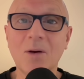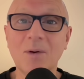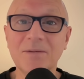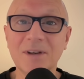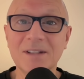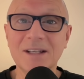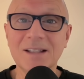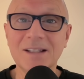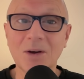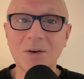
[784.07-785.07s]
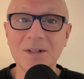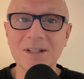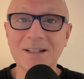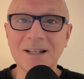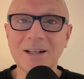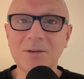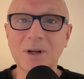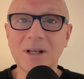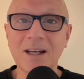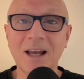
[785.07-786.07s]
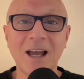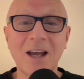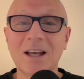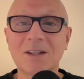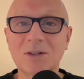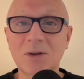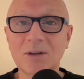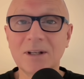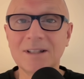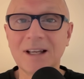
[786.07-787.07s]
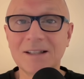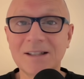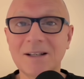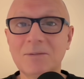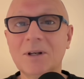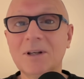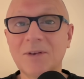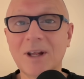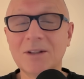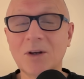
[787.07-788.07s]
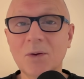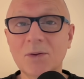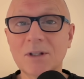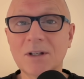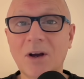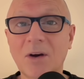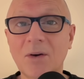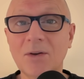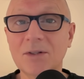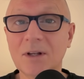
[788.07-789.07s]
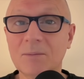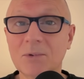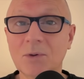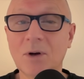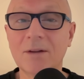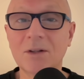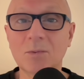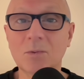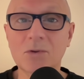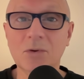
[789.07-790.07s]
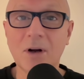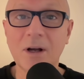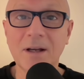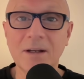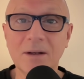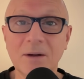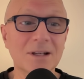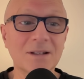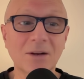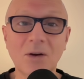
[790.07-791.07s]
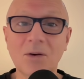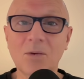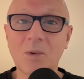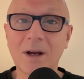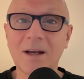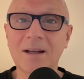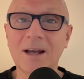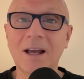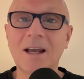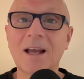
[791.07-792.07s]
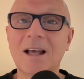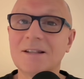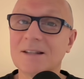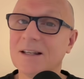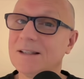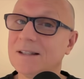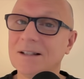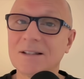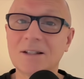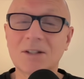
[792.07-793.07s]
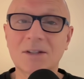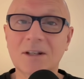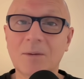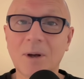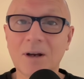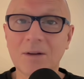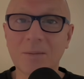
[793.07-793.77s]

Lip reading: how FSD is going. Is it nearly ready? It certainly doesn't seem ready for that coast-to-coast. I'm sure others will try it, but it is a long way. And these things can just come out